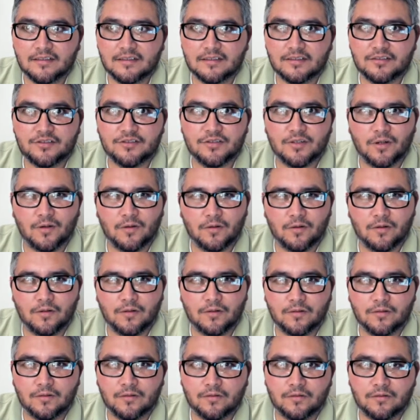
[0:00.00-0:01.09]

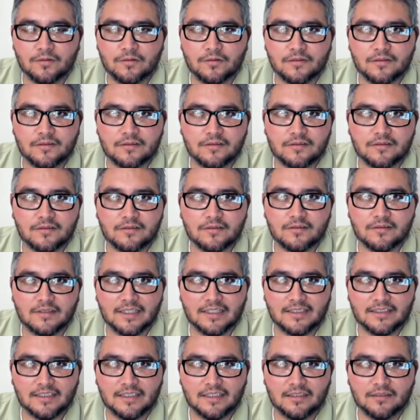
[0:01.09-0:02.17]
cholos,
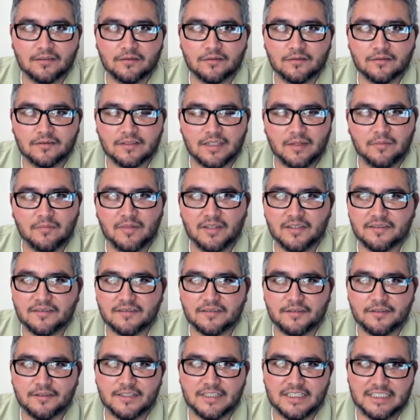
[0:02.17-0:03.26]
Latinos,
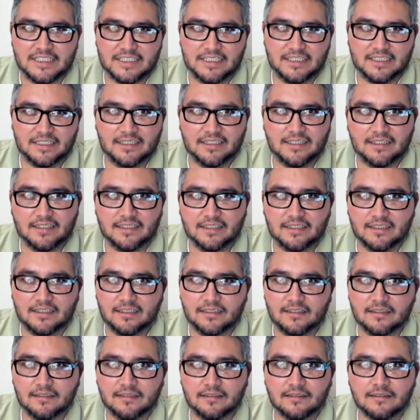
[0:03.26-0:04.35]

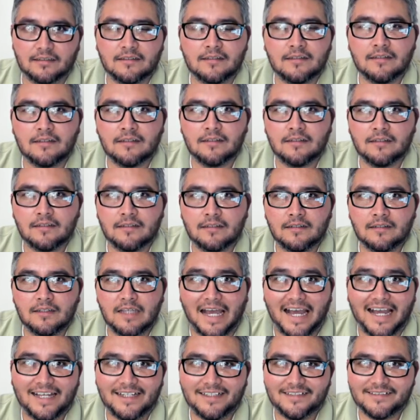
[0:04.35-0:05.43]
MS-13,
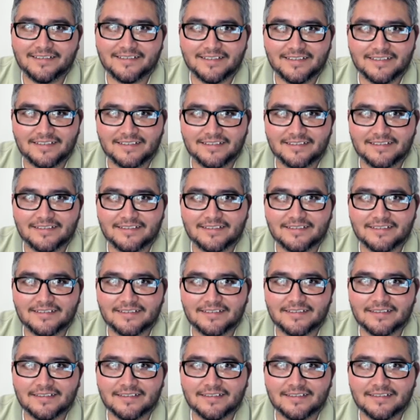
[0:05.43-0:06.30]
ISIS,